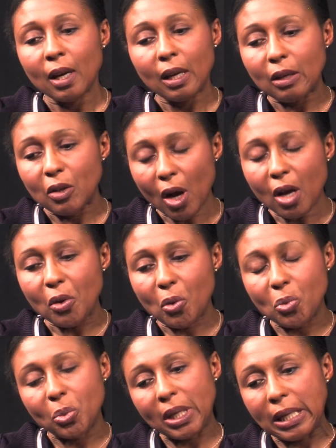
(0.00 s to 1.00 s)
not
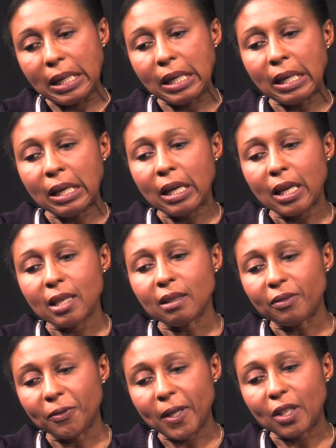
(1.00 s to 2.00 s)
only is it
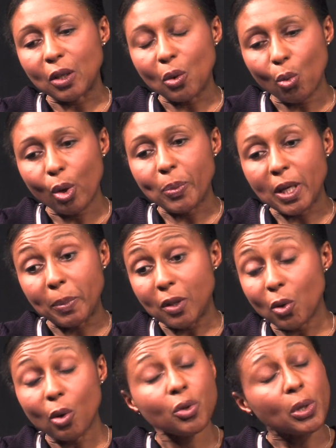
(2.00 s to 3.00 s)
affecting our people, it's
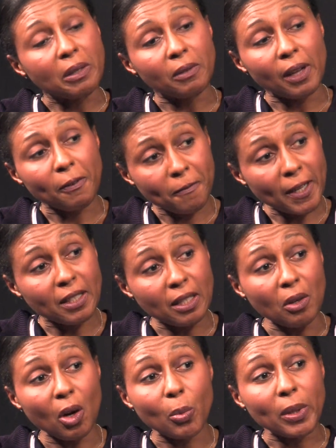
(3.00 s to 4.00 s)
also affecting
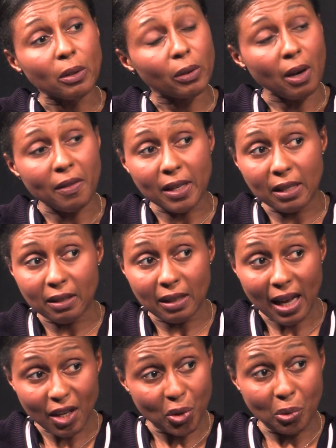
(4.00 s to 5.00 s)
how we look on the
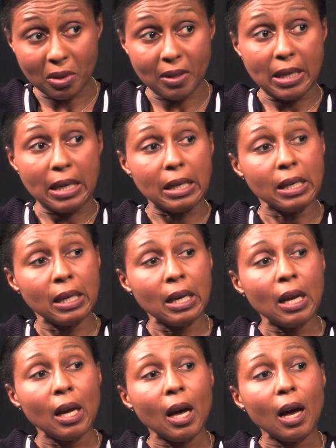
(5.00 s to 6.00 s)
international scene.
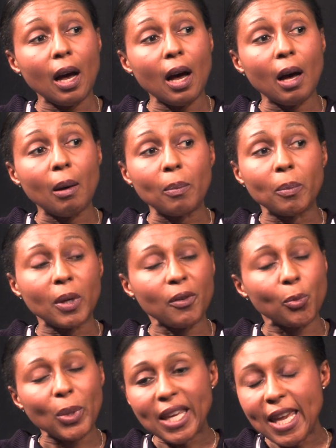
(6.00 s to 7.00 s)
If
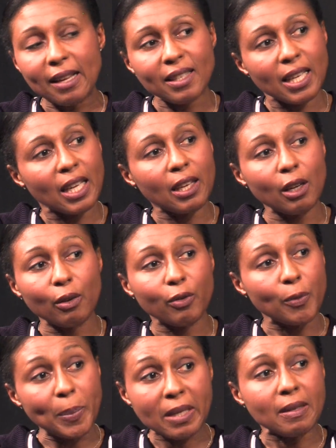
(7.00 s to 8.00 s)
we can't take care of our
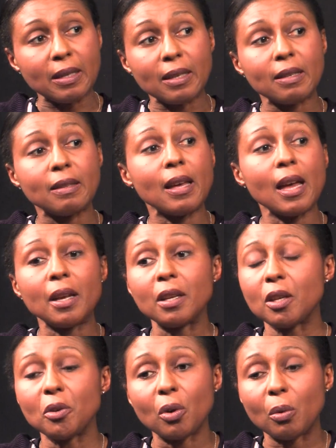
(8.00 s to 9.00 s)
business, then,
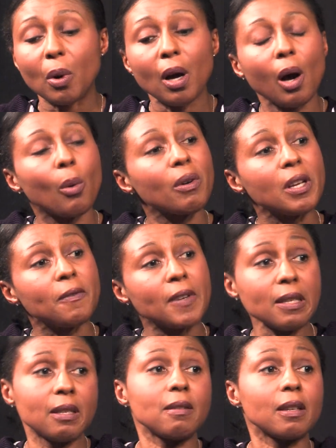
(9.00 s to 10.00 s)
you know, how are
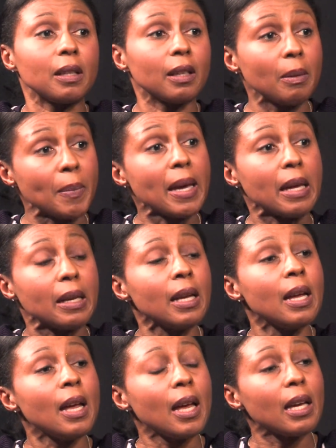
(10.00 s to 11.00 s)
investors going to come in
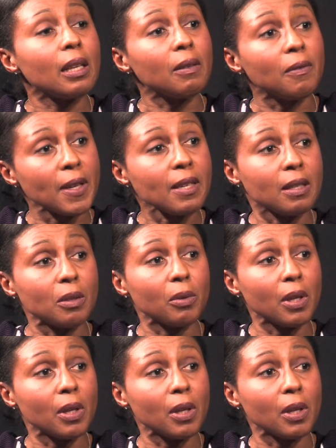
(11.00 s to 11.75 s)
and invest in